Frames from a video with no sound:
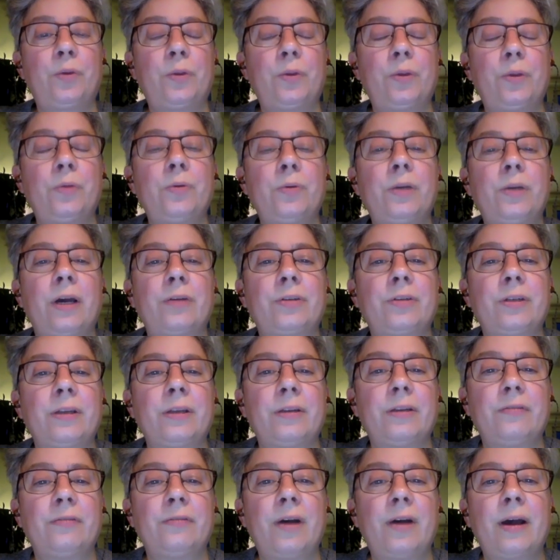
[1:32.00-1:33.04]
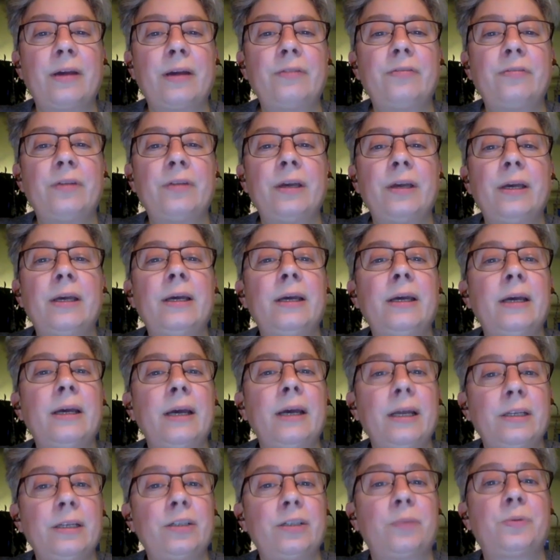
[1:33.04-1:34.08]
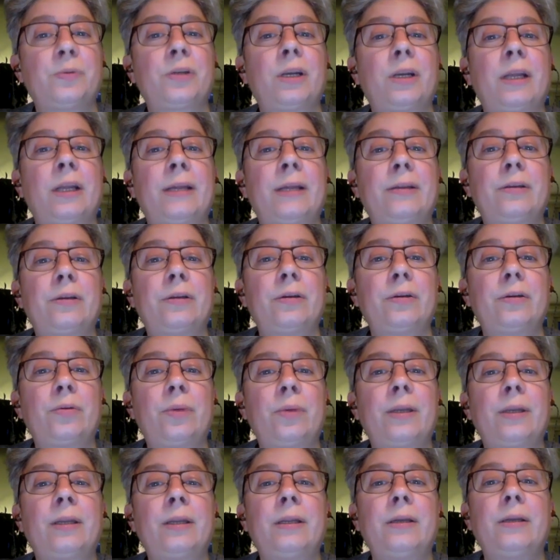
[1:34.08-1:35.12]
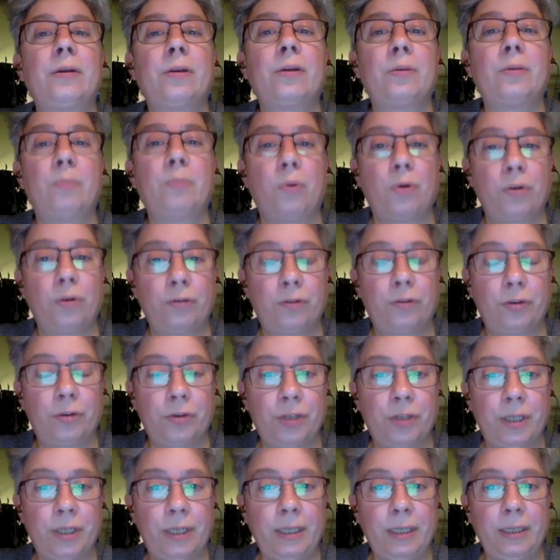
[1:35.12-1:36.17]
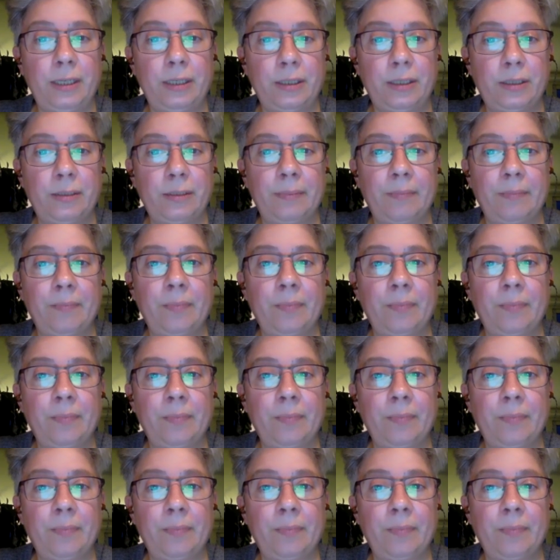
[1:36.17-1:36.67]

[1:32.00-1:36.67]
2005, and subsequently on the board of trustees.